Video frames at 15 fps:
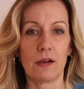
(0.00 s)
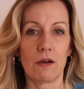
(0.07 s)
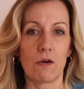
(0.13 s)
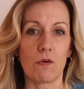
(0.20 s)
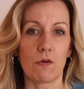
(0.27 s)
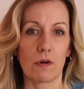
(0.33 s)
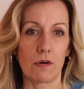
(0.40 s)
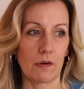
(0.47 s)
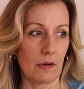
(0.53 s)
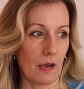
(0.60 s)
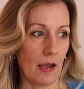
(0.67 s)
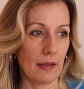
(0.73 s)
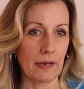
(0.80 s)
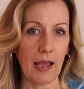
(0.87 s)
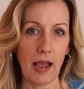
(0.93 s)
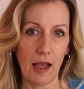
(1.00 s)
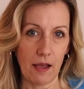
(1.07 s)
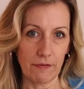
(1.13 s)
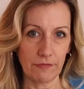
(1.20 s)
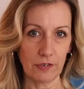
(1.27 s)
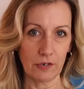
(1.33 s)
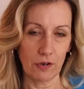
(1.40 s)
or I'd
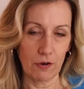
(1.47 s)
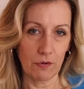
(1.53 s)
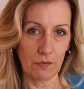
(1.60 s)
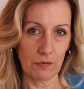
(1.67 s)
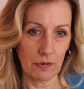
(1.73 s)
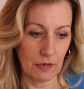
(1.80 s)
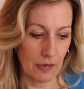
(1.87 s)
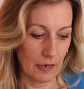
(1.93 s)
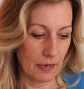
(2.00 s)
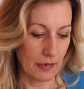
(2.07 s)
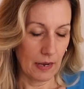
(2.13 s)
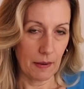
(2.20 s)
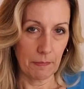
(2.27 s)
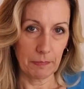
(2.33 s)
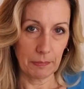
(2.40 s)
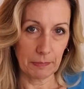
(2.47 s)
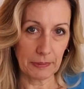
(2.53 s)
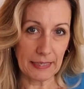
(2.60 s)
have, a